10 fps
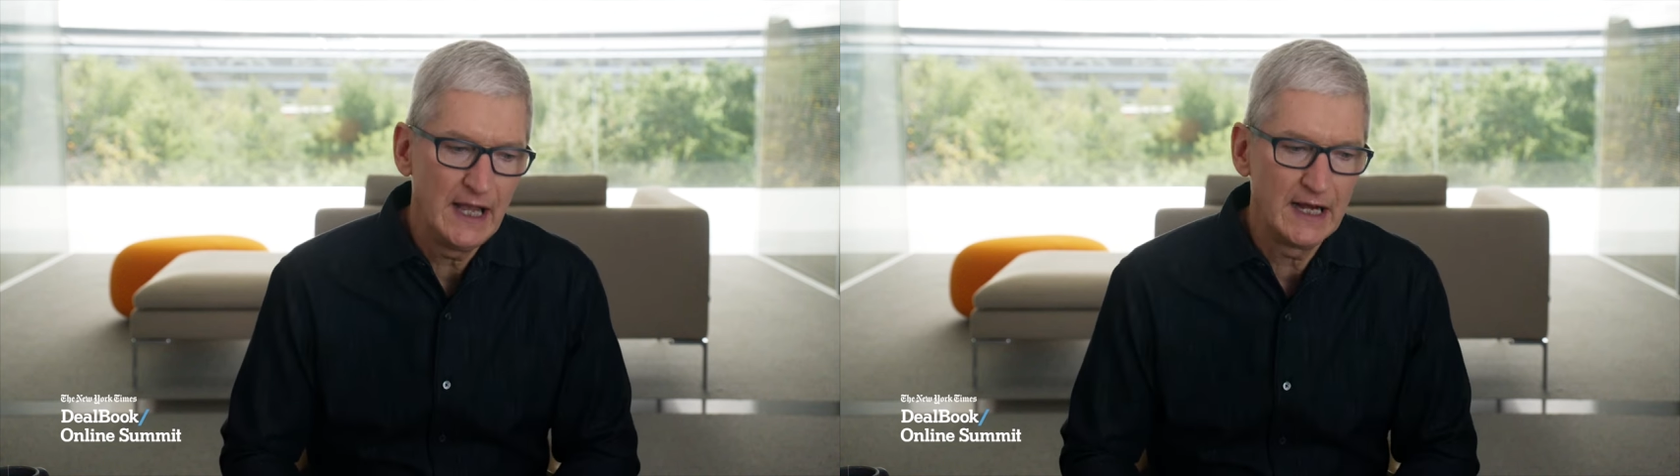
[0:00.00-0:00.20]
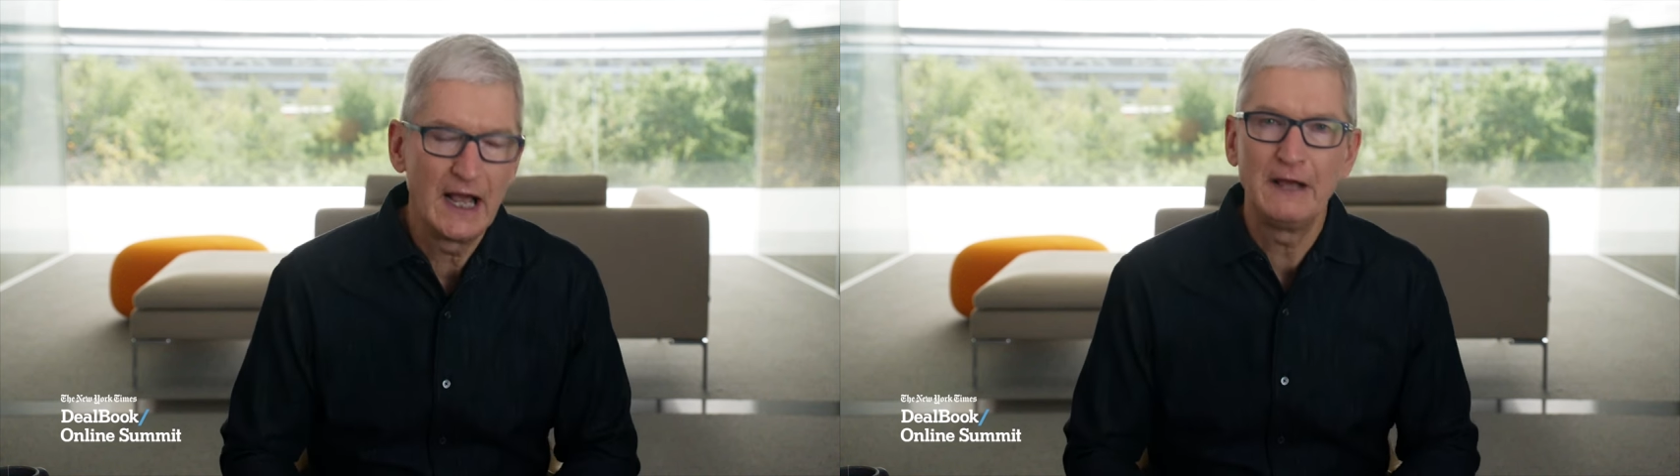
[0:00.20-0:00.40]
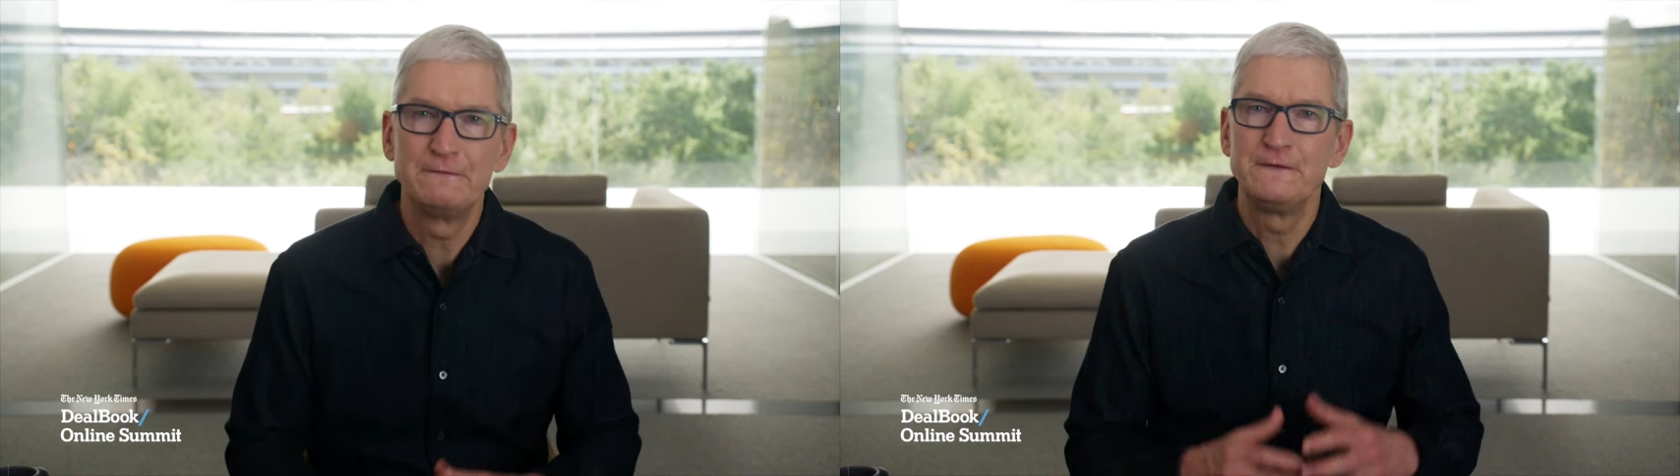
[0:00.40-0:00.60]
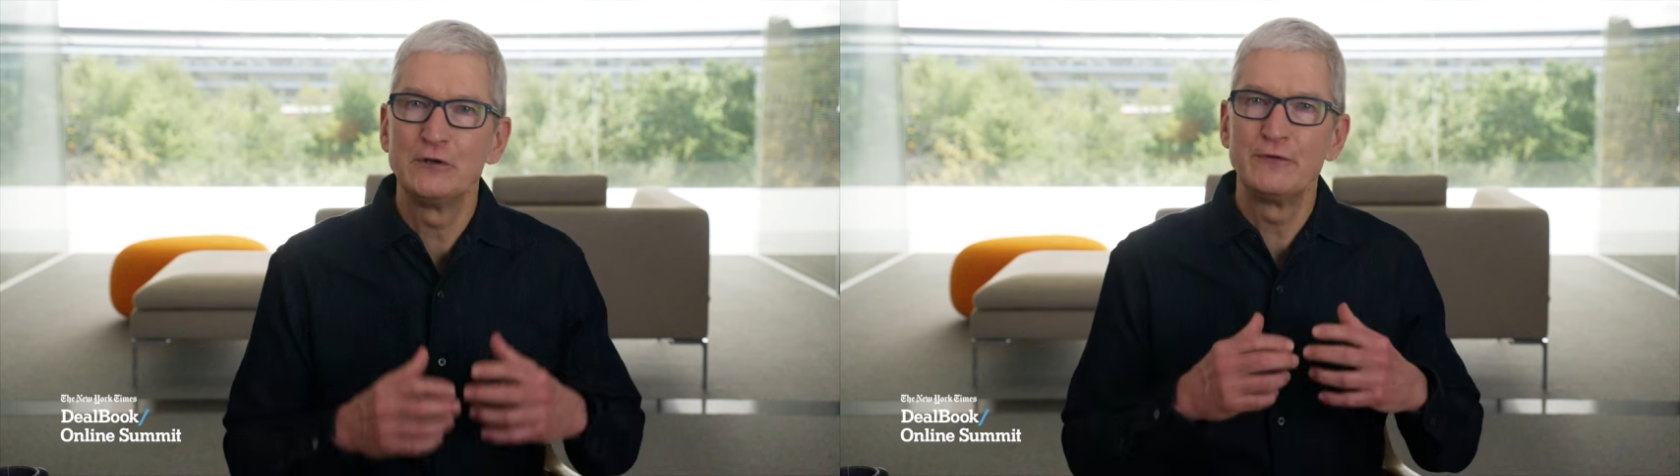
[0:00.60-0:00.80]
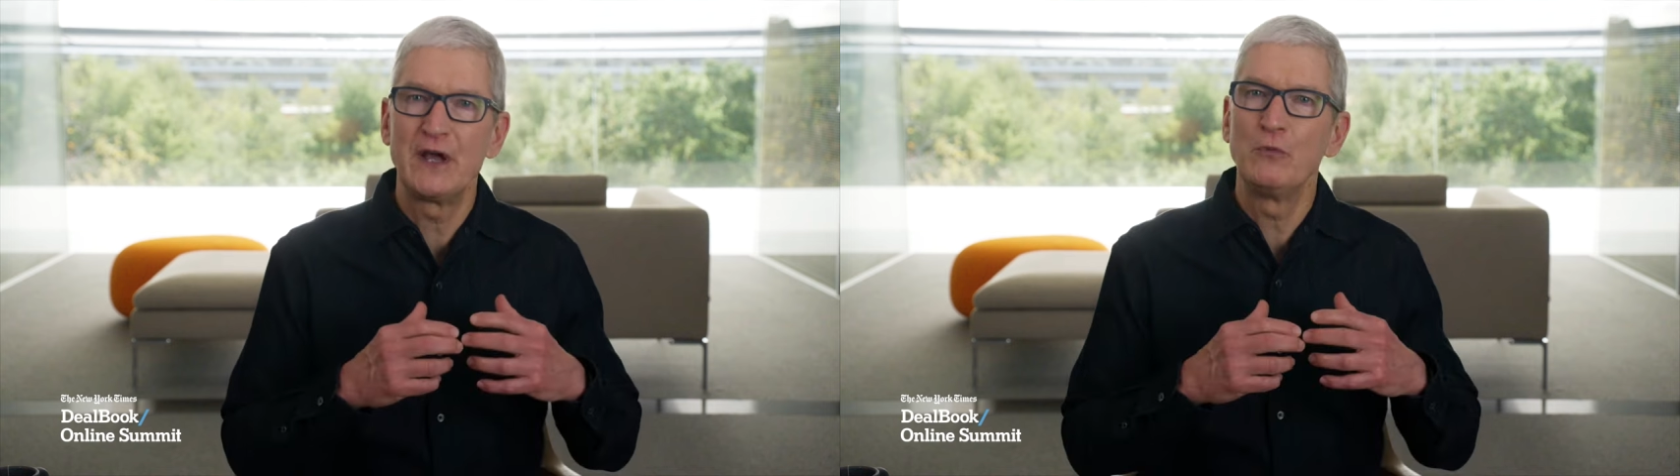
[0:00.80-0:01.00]
And I
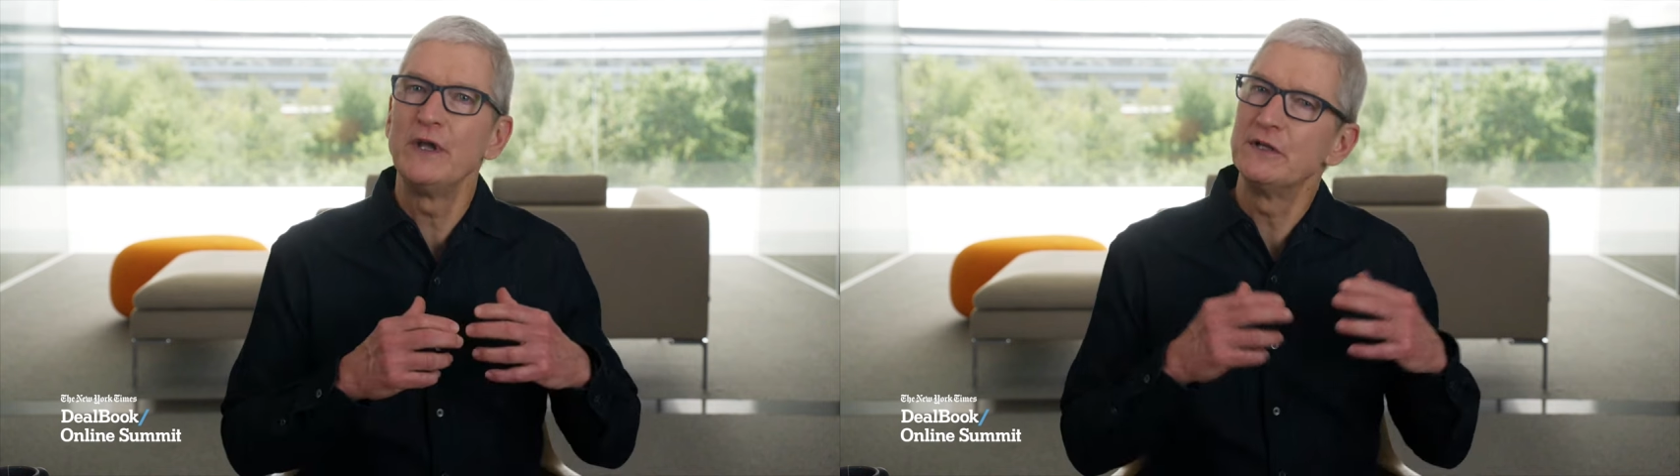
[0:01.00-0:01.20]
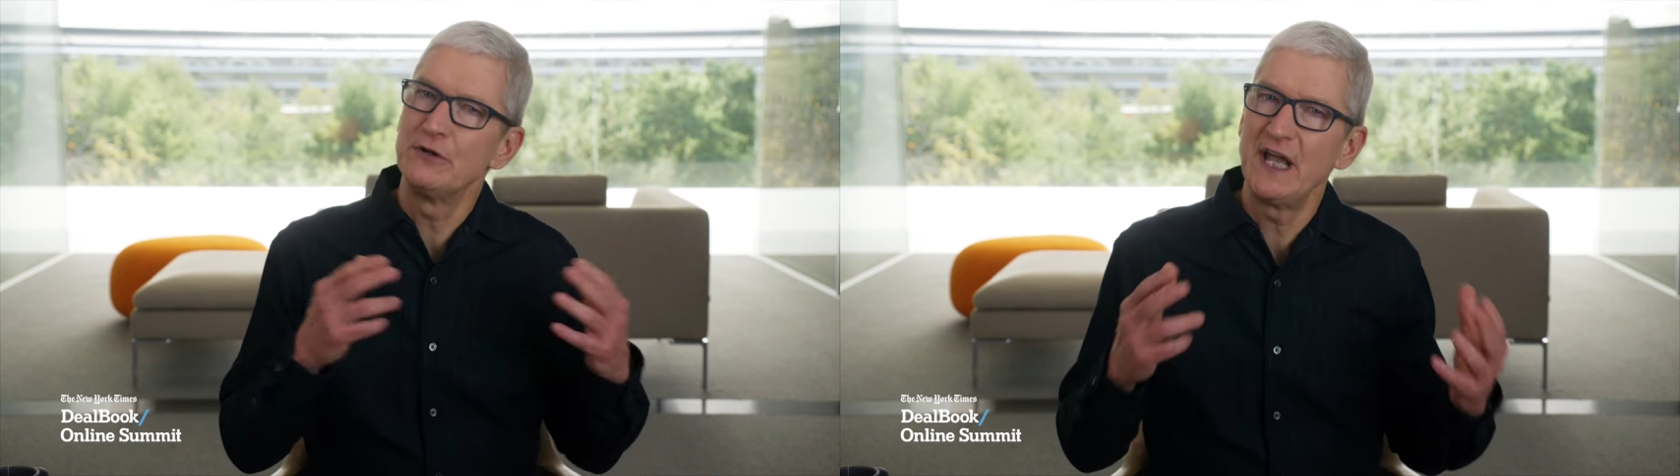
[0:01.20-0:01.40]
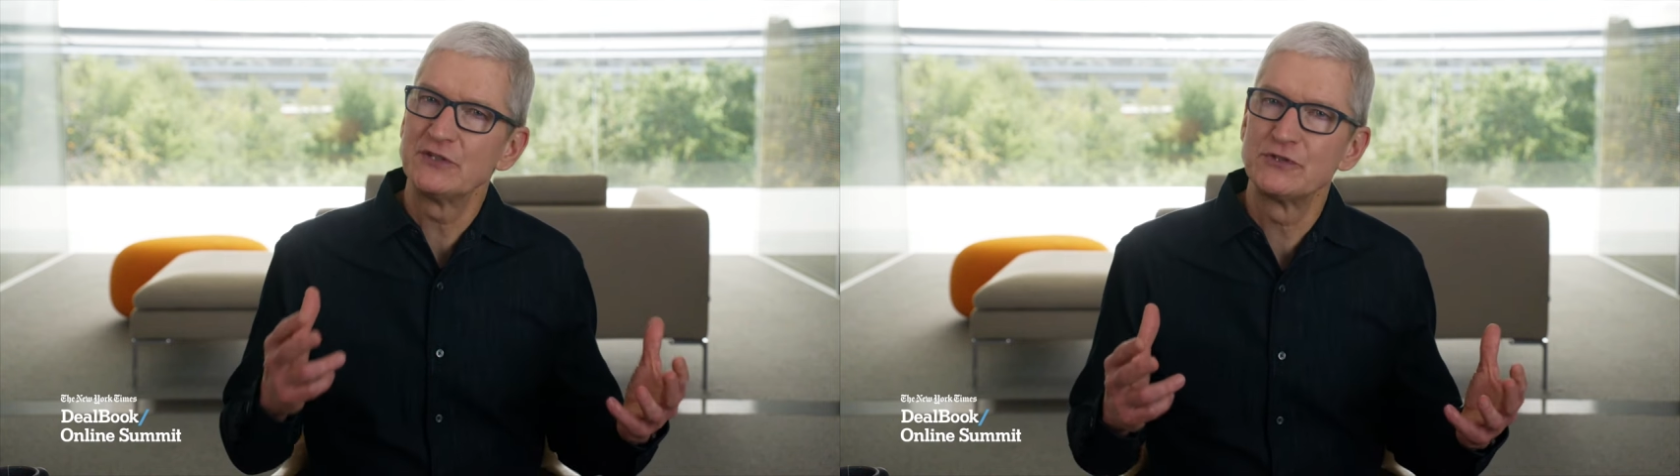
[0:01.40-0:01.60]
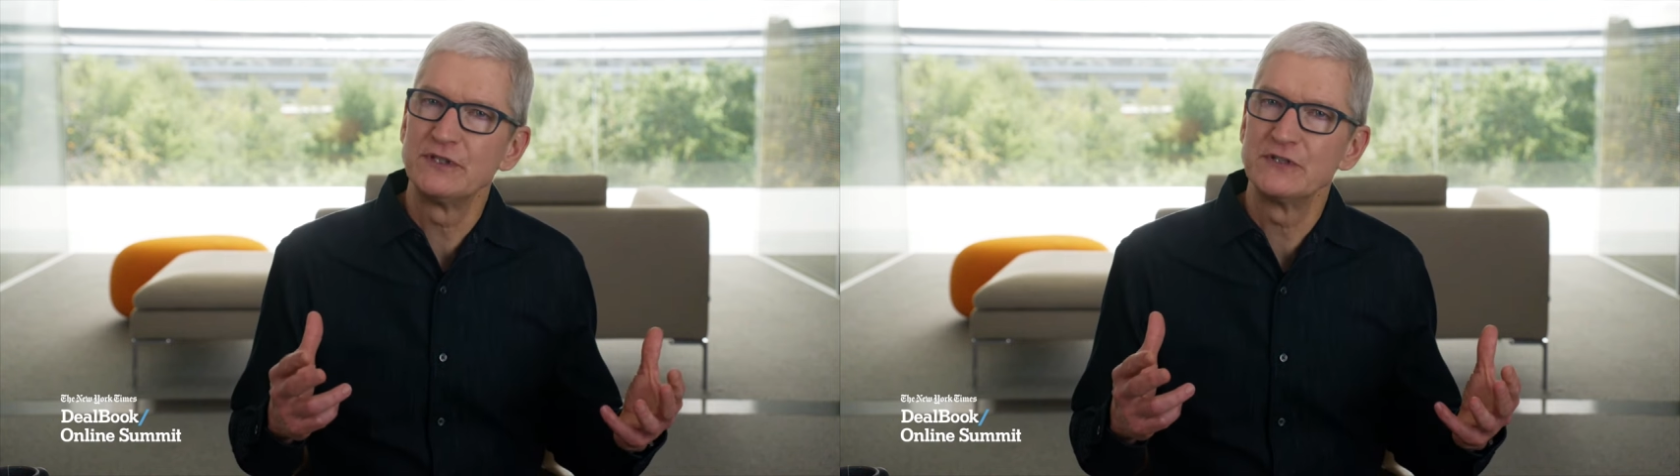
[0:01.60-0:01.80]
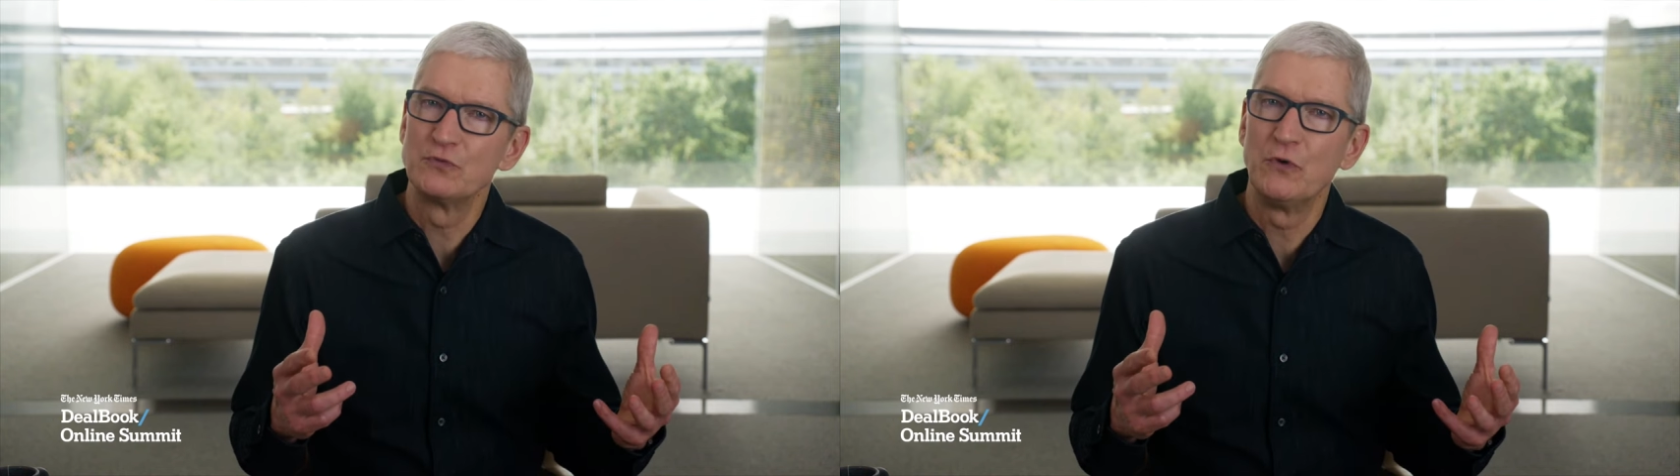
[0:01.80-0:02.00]
feel that way
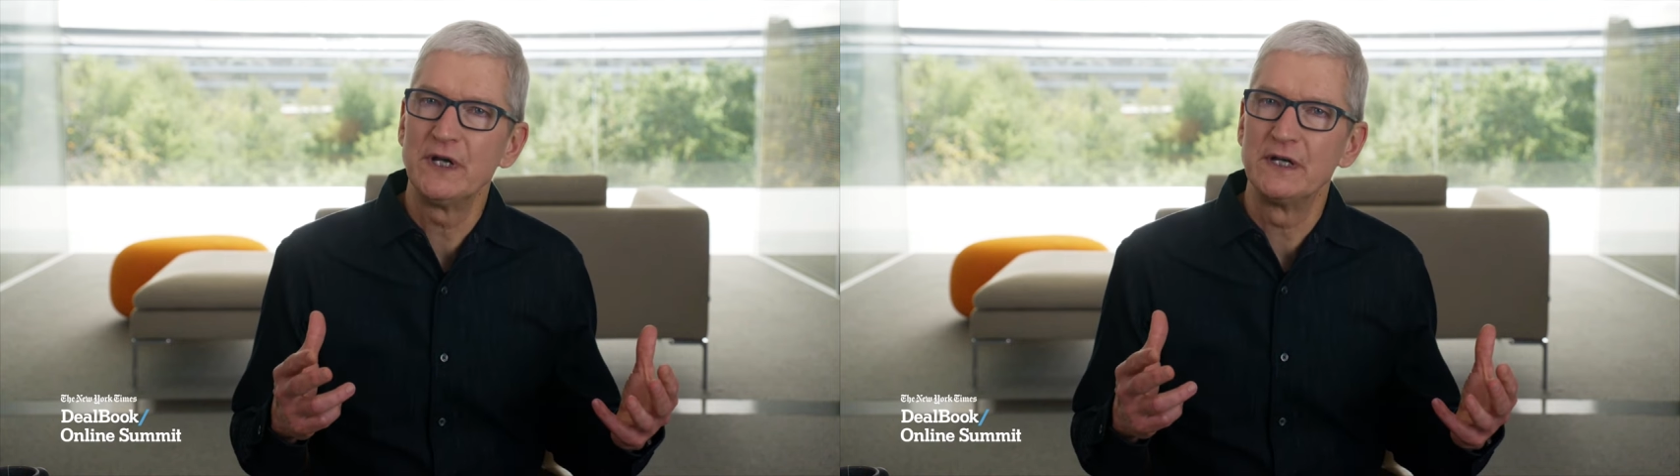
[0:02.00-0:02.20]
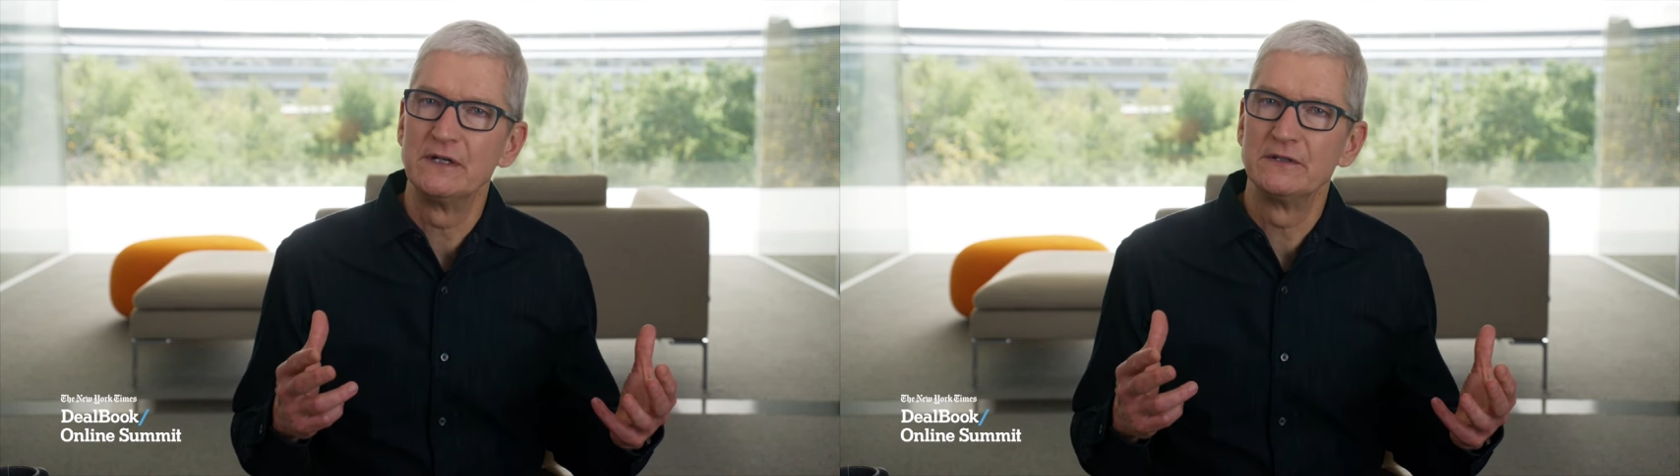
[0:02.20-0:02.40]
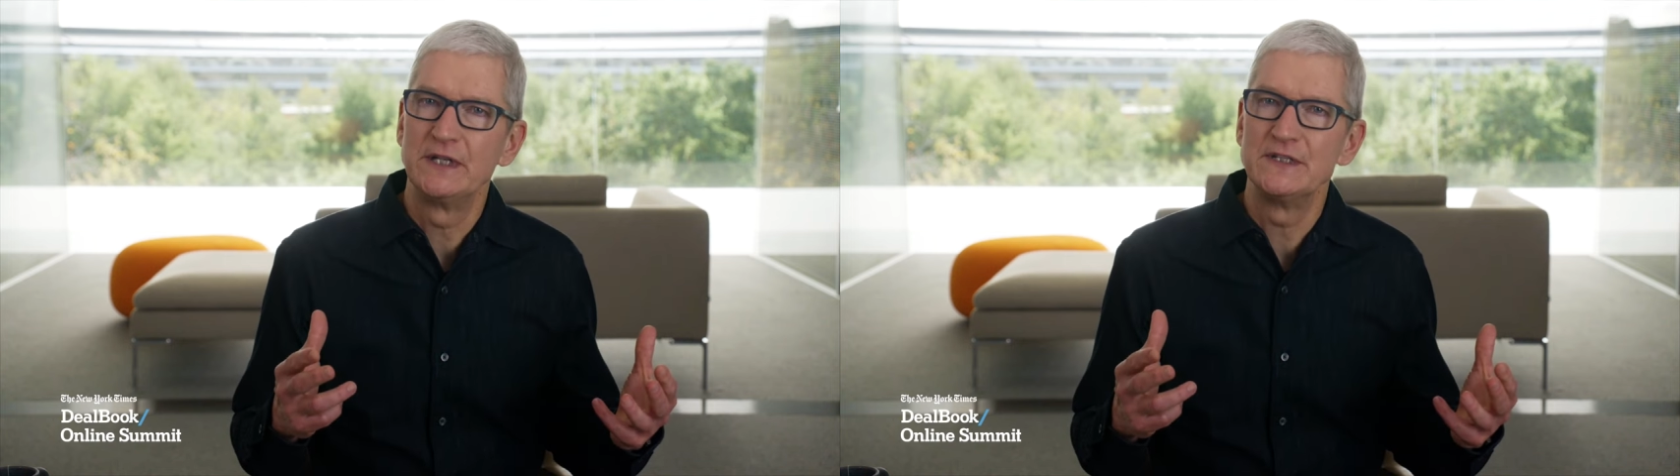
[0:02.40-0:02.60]
internationally as well,